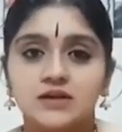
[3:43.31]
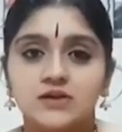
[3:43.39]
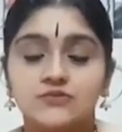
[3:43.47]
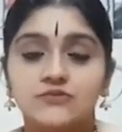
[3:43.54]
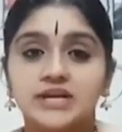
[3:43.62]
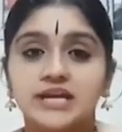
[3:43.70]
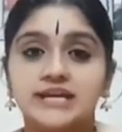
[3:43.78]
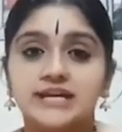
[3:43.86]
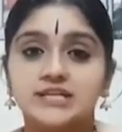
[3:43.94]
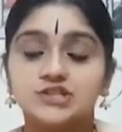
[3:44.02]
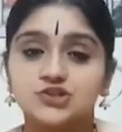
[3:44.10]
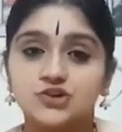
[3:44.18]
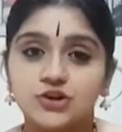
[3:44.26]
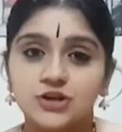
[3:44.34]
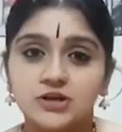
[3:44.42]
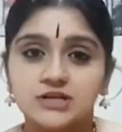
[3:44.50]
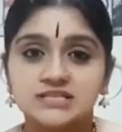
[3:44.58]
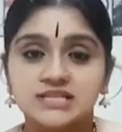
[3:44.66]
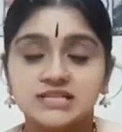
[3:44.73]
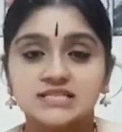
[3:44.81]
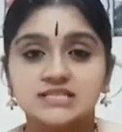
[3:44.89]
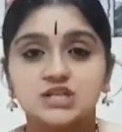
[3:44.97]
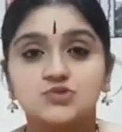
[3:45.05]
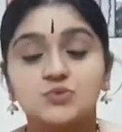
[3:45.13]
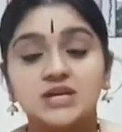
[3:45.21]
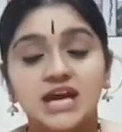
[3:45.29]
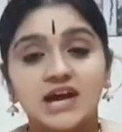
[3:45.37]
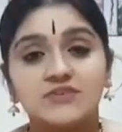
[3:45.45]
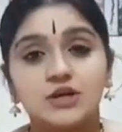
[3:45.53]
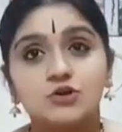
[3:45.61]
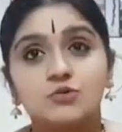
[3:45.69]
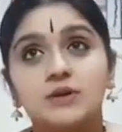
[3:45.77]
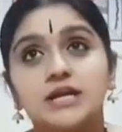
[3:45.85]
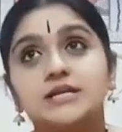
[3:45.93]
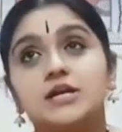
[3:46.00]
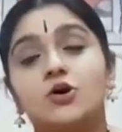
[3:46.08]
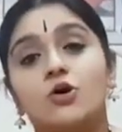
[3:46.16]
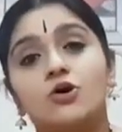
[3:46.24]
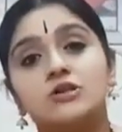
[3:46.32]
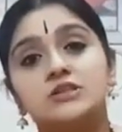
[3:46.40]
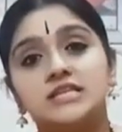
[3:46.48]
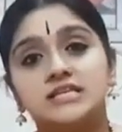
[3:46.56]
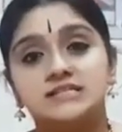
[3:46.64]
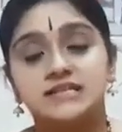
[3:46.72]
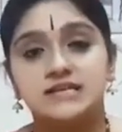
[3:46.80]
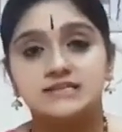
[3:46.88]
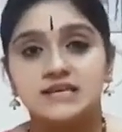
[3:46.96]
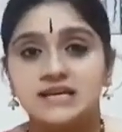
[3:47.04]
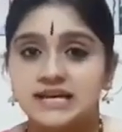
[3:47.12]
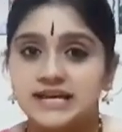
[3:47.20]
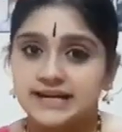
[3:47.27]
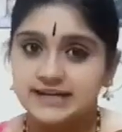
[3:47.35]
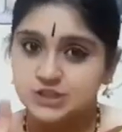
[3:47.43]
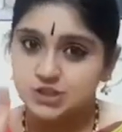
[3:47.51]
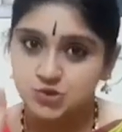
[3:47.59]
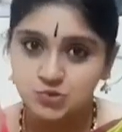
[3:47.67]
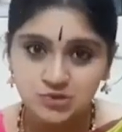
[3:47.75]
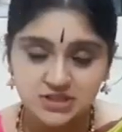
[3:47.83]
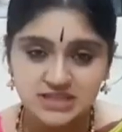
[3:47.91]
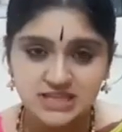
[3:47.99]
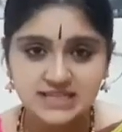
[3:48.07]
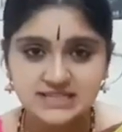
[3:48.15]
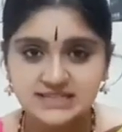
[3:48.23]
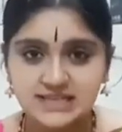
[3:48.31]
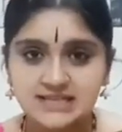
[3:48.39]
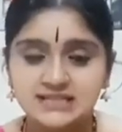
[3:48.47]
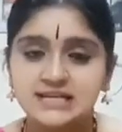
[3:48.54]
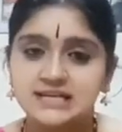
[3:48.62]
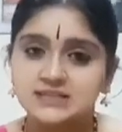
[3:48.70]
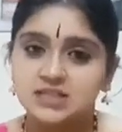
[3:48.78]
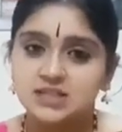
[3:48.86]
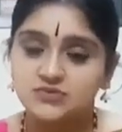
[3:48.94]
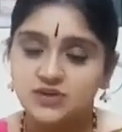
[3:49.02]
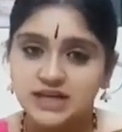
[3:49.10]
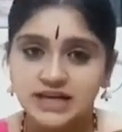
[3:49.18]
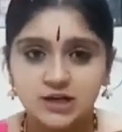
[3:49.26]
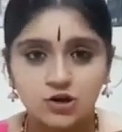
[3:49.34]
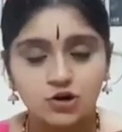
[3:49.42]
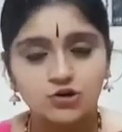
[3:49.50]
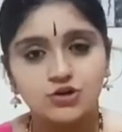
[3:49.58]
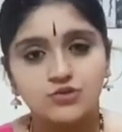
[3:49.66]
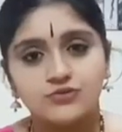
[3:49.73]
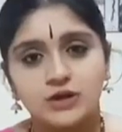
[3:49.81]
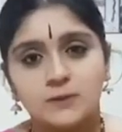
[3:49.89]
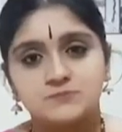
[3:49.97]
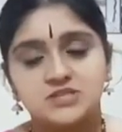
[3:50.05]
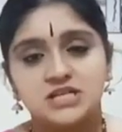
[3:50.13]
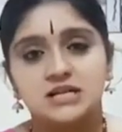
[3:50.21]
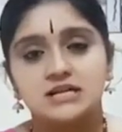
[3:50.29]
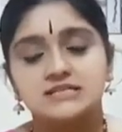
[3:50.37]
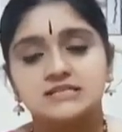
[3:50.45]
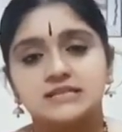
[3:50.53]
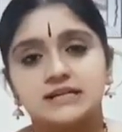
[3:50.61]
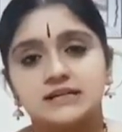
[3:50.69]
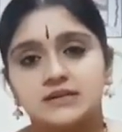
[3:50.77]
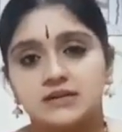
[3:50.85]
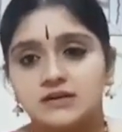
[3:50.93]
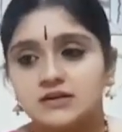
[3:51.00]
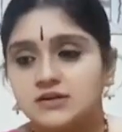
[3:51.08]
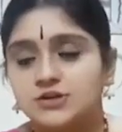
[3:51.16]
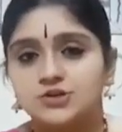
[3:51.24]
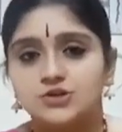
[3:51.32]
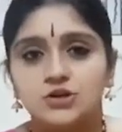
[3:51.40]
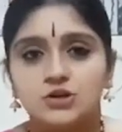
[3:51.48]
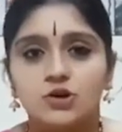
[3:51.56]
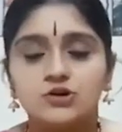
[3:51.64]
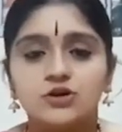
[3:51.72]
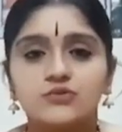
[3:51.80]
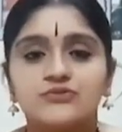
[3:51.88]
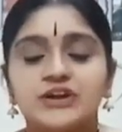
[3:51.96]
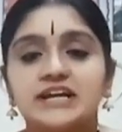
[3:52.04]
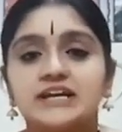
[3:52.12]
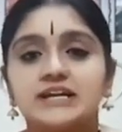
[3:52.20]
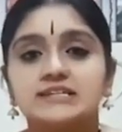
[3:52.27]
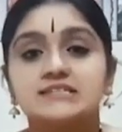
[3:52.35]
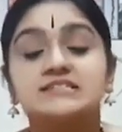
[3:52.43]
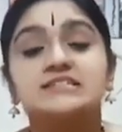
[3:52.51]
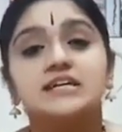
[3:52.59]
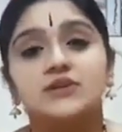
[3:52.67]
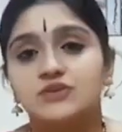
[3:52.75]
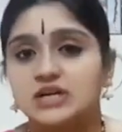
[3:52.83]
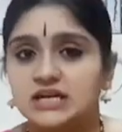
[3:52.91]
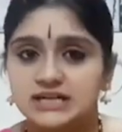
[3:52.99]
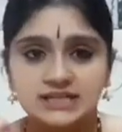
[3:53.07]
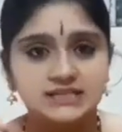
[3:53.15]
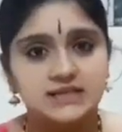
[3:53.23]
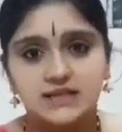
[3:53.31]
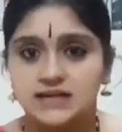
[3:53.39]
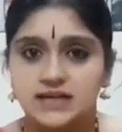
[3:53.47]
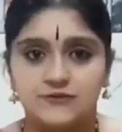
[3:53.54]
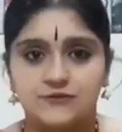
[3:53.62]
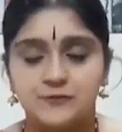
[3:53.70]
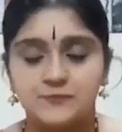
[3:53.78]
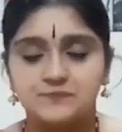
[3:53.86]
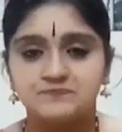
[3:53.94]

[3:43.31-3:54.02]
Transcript: we can destroy our sins that we have accumulated all these years. It is due to these sins that we get a lot of obstacles and a lot of hindrances and difficulties in our life.